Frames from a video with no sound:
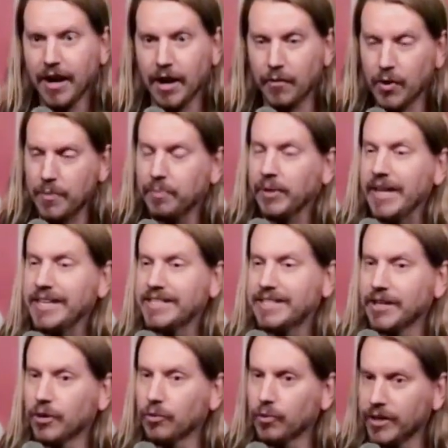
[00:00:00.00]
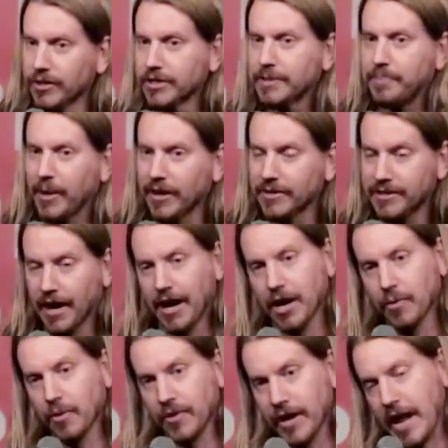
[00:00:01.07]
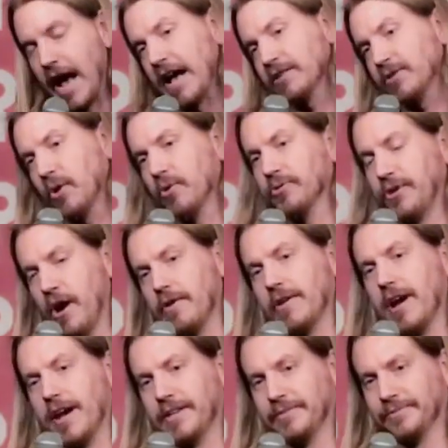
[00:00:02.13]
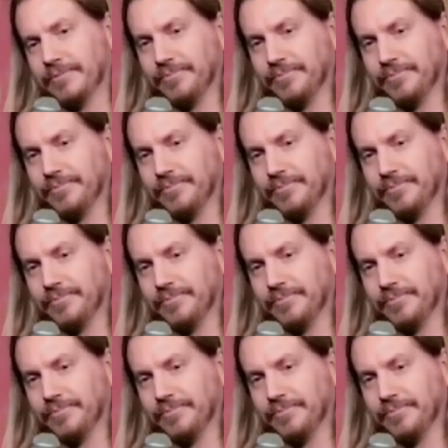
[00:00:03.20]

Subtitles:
and replace their real spare tire with an asshole donut.